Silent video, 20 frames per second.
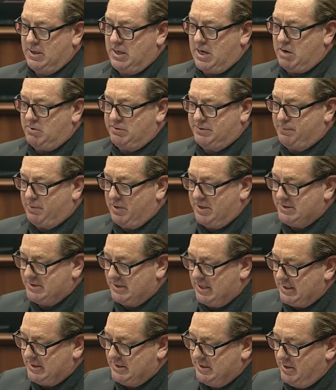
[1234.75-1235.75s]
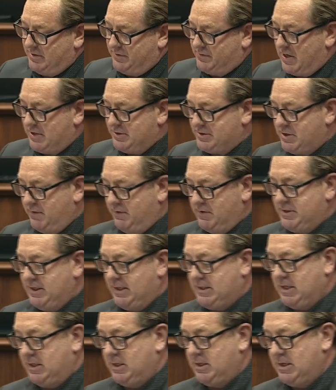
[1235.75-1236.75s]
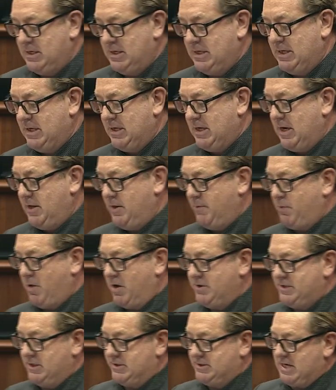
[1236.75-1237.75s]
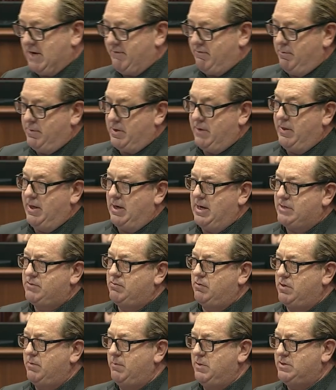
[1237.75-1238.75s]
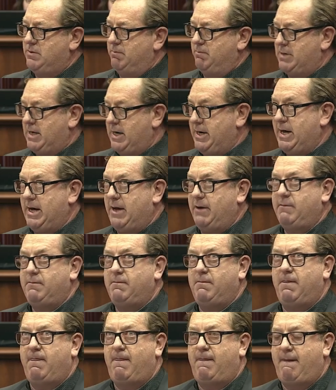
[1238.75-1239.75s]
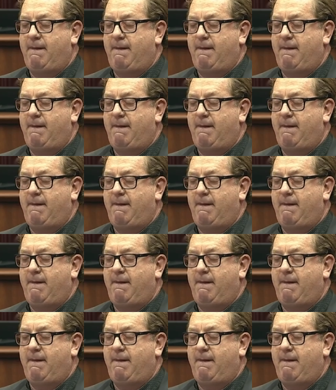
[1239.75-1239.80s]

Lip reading: I was pre-selected, entrenched on the ticket, and the process governed by the Electoral Commission played out.